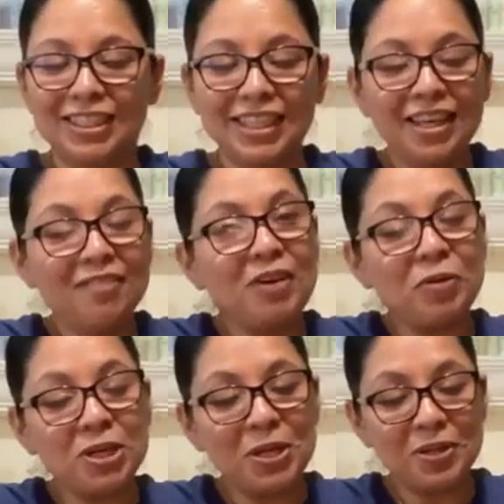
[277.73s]
If
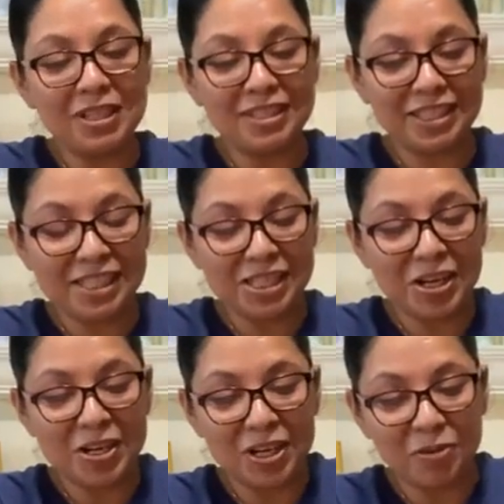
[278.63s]
I would have known it's
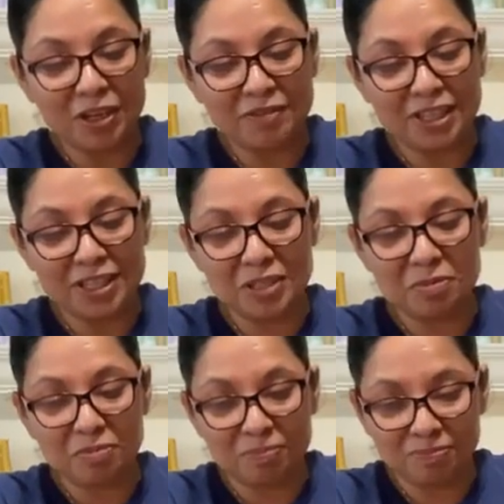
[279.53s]
this hard, I would have done
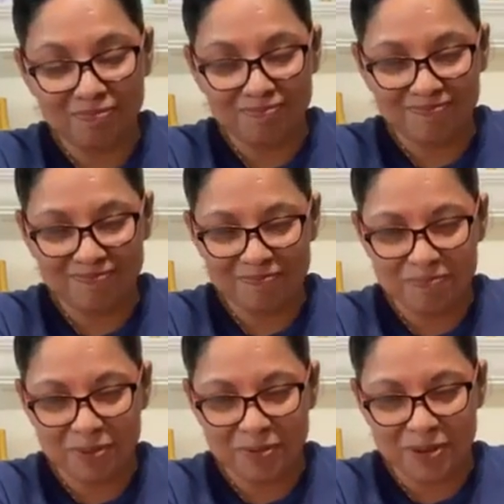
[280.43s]
this
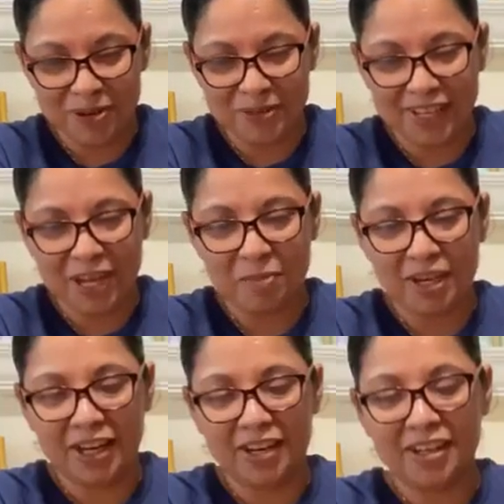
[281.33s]
before I would have
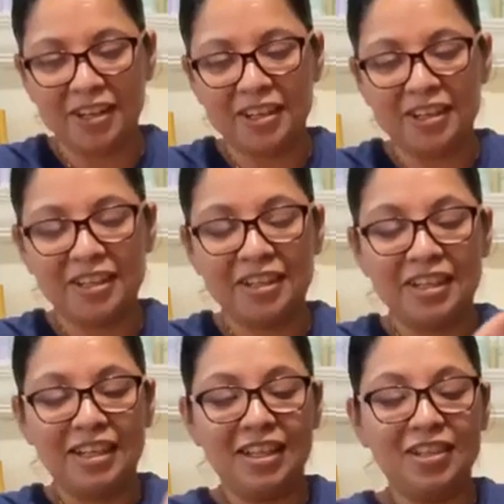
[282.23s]
came in here.
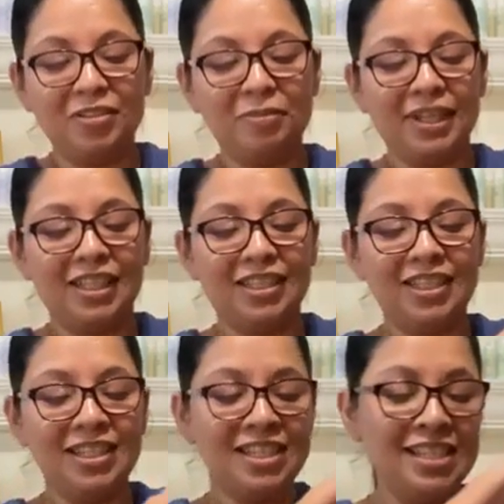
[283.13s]
Oh my
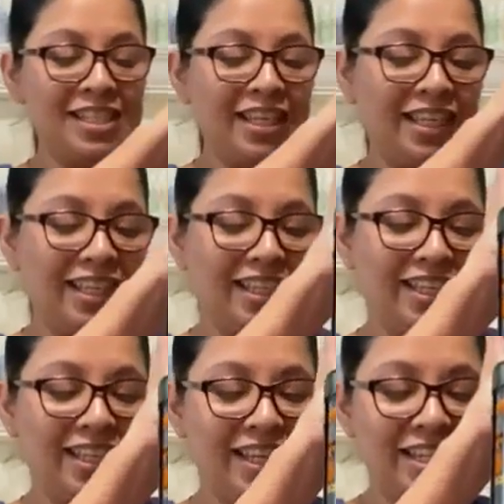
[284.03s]
goodness,
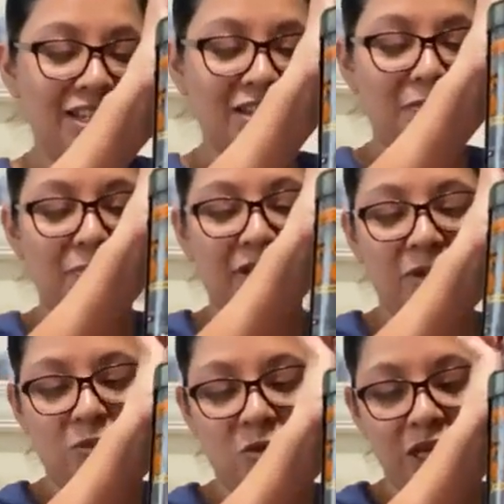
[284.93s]
I need to start
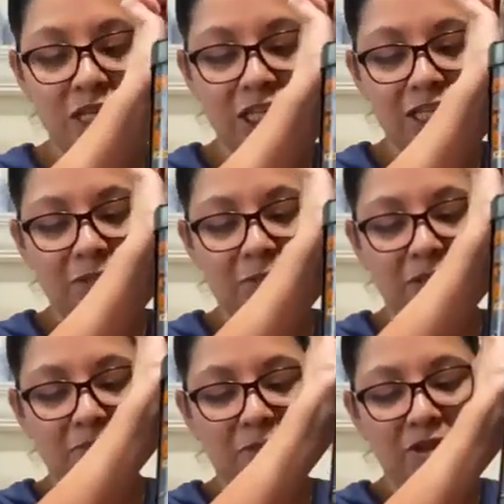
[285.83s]
picking up weight.
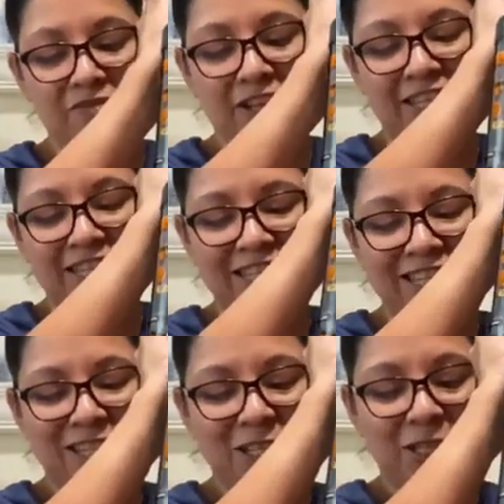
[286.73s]
Maybe if I
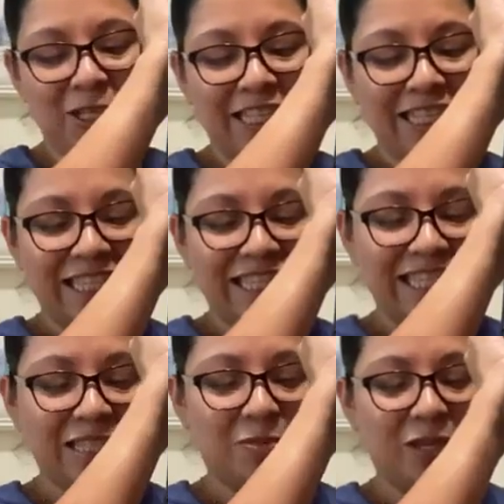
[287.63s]
do
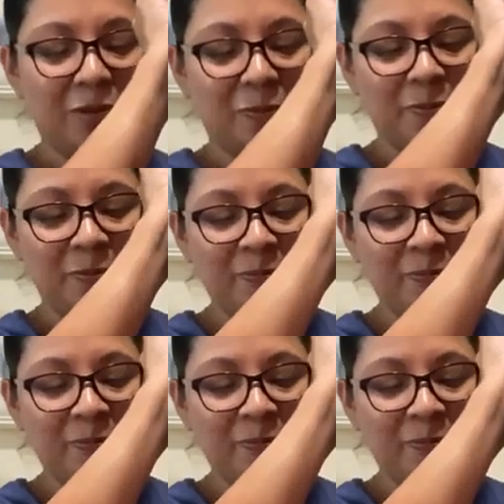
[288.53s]
this way.